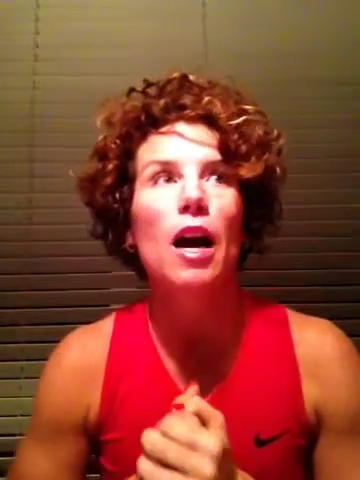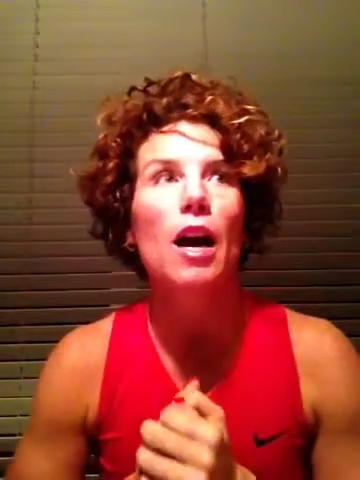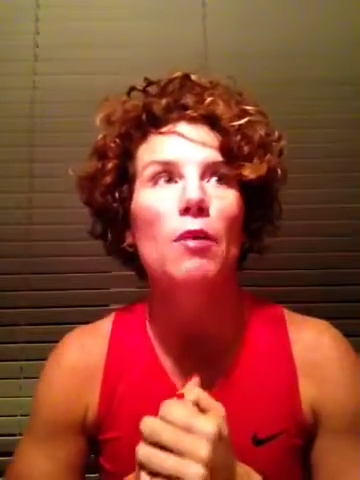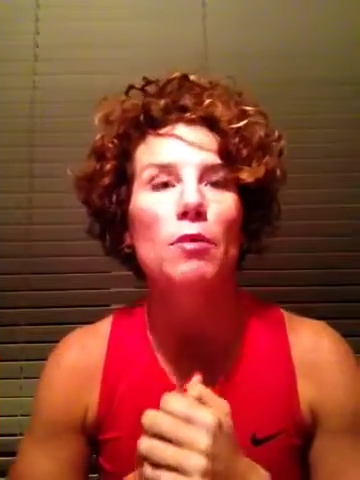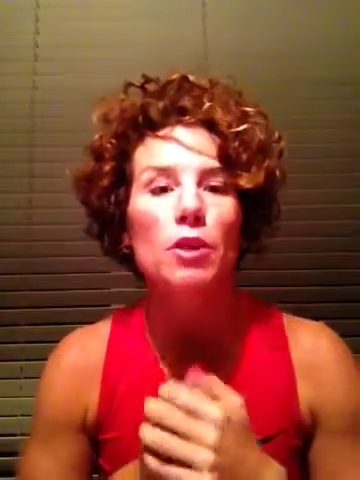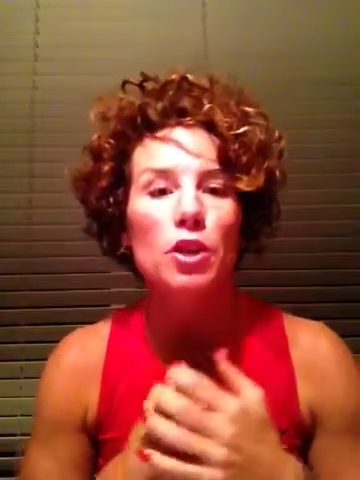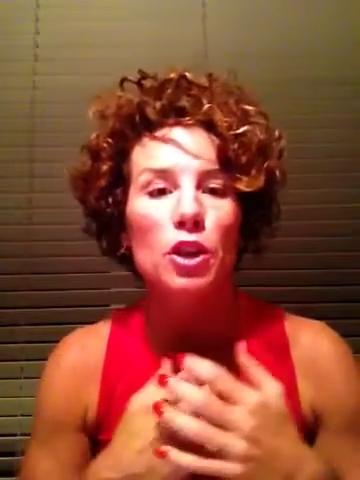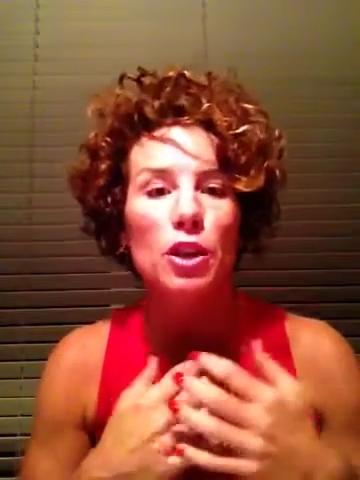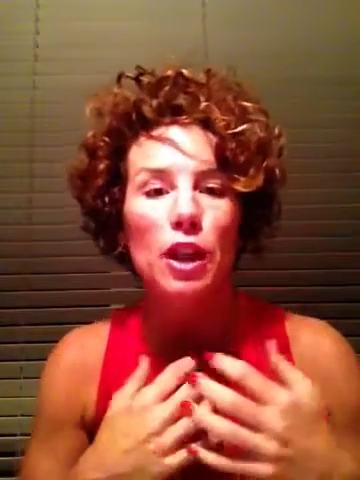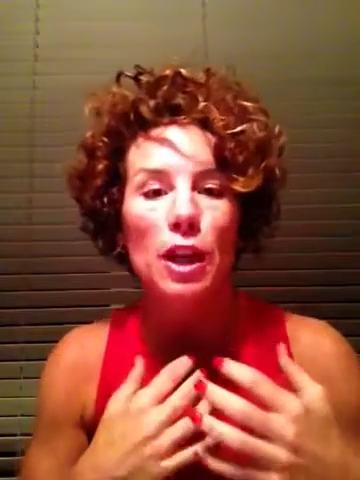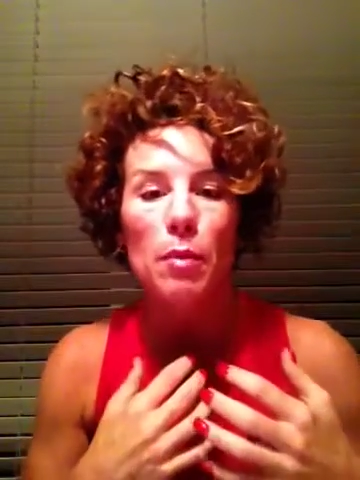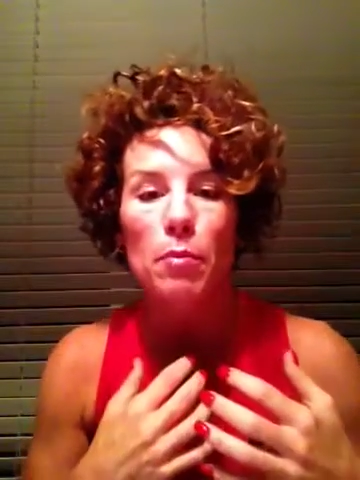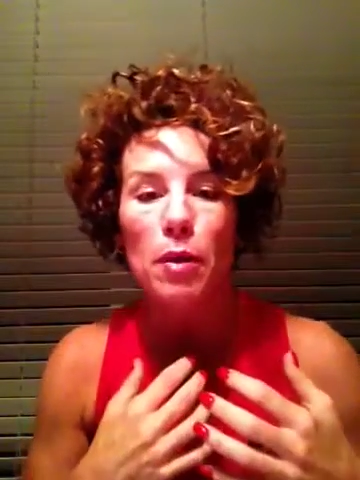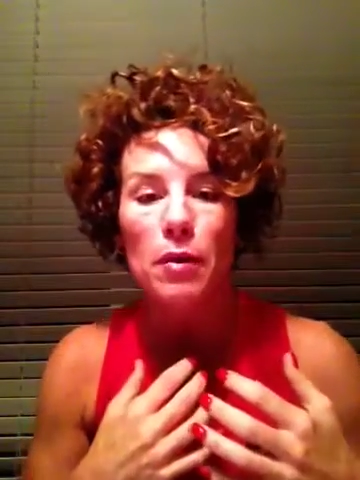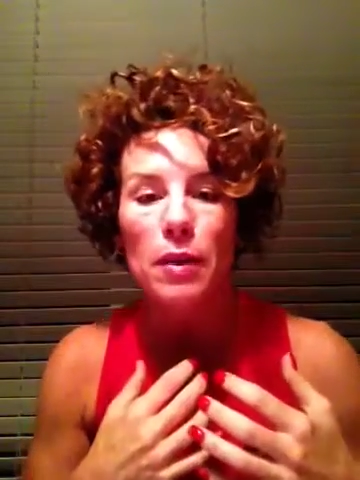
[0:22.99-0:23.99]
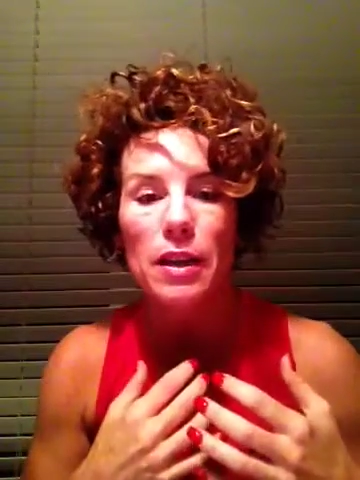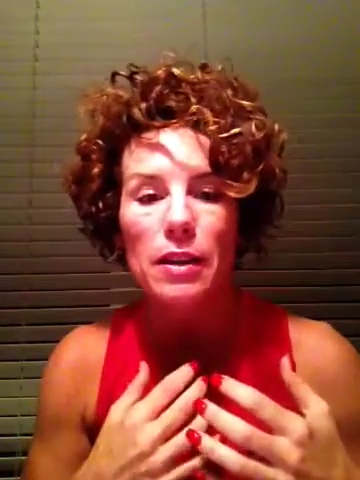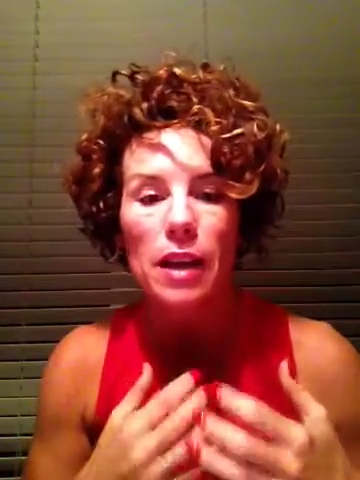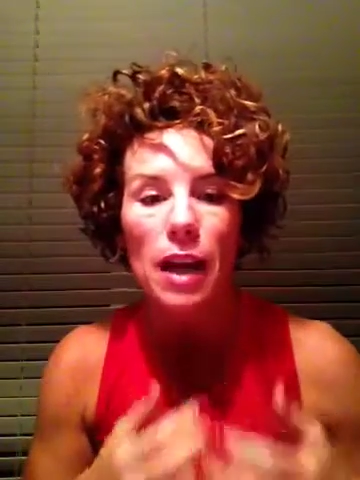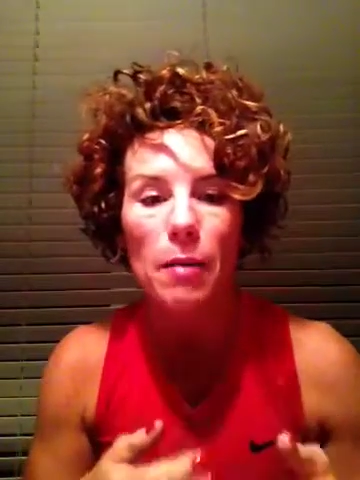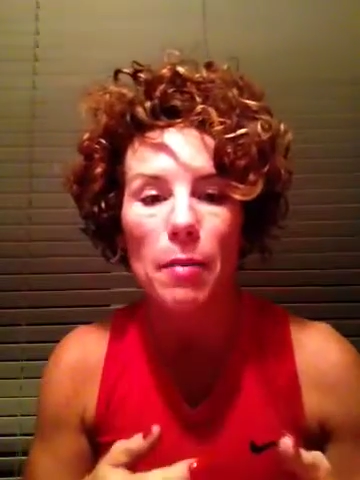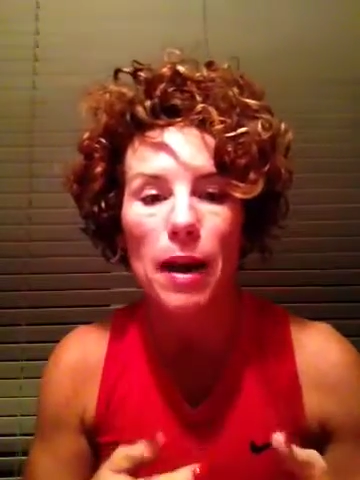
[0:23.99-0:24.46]
I was just going to put these
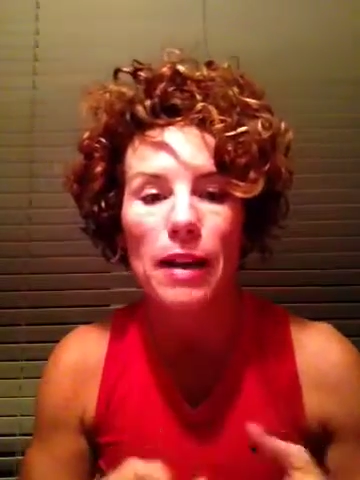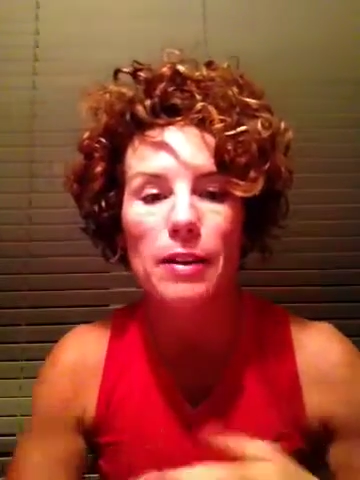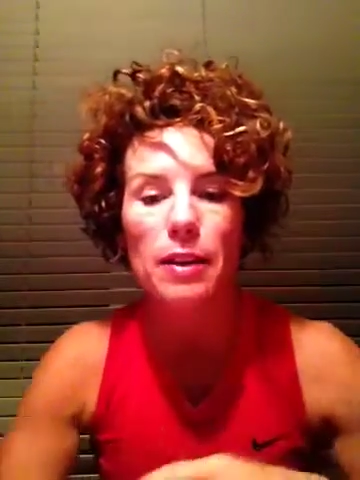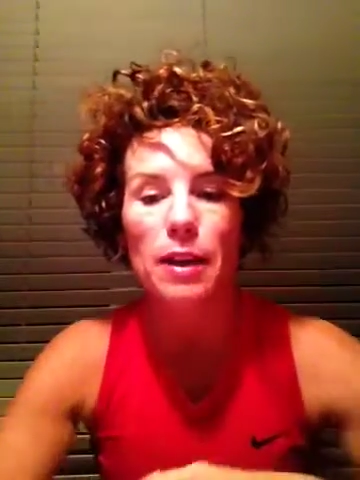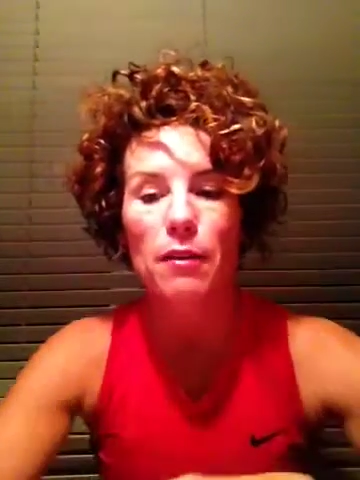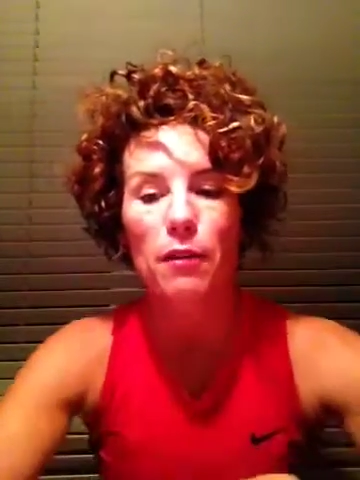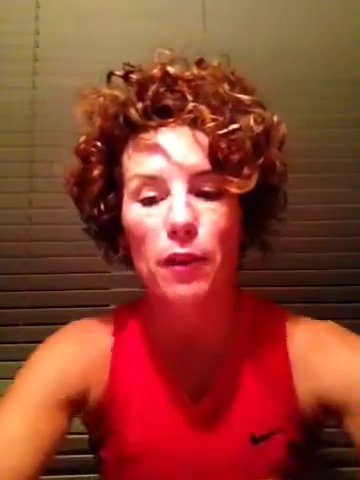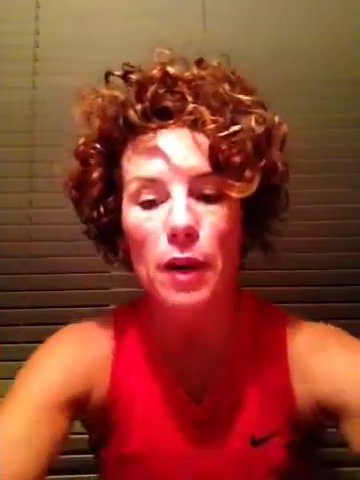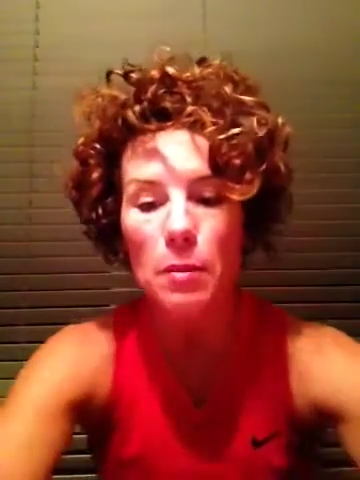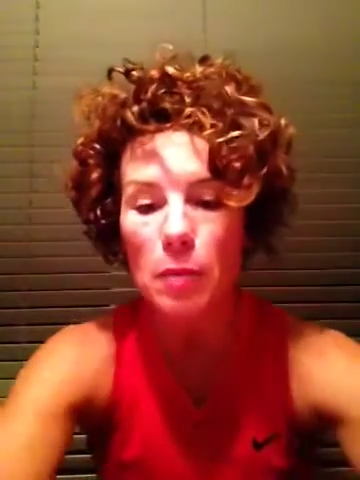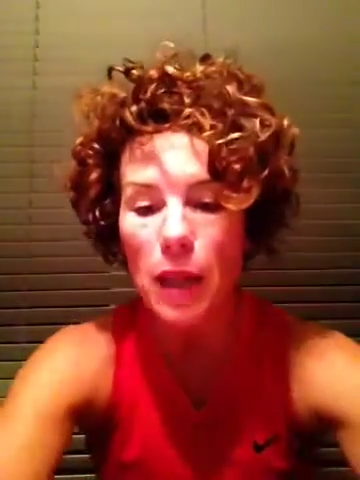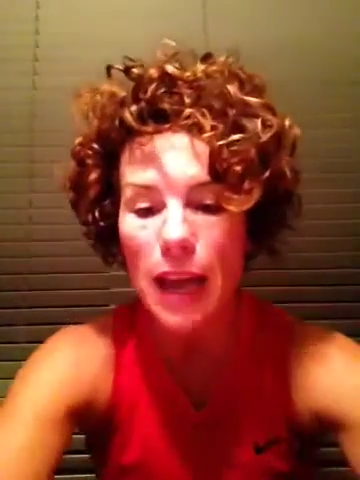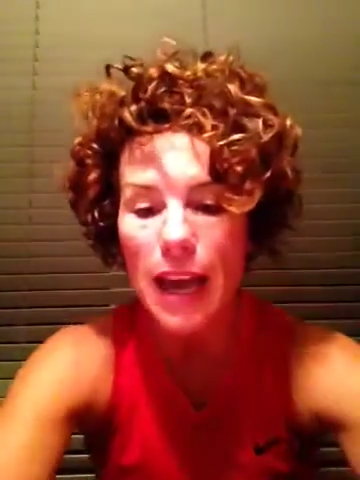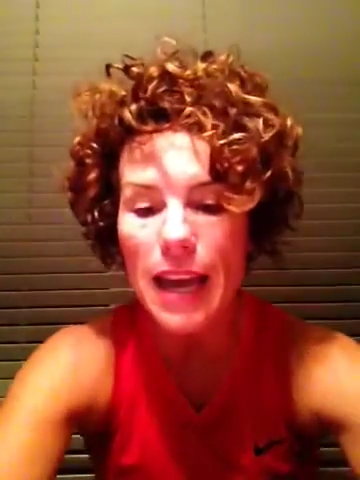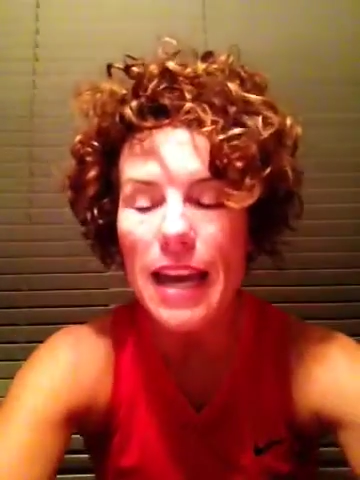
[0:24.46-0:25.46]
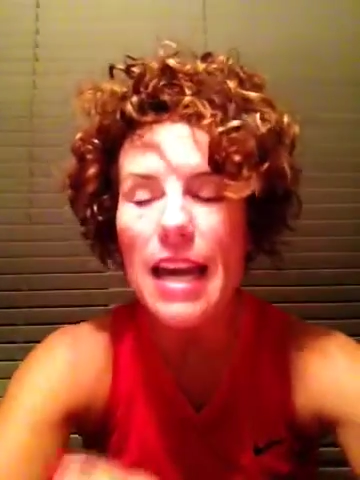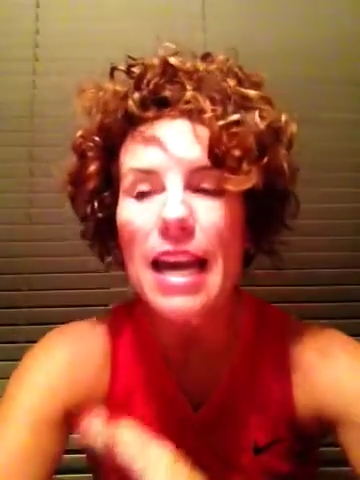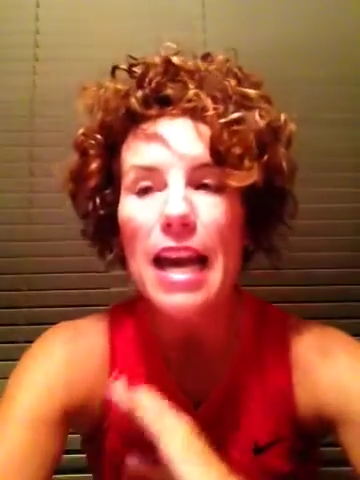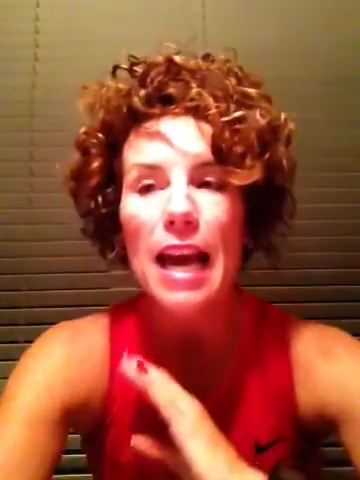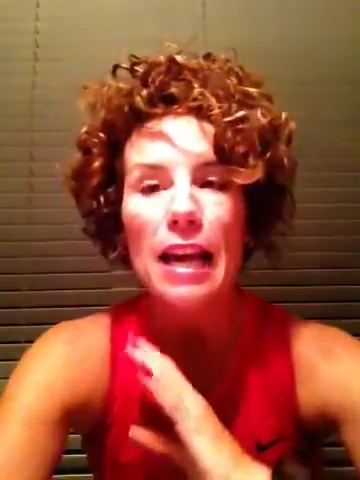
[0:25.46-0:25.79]
iPads in free play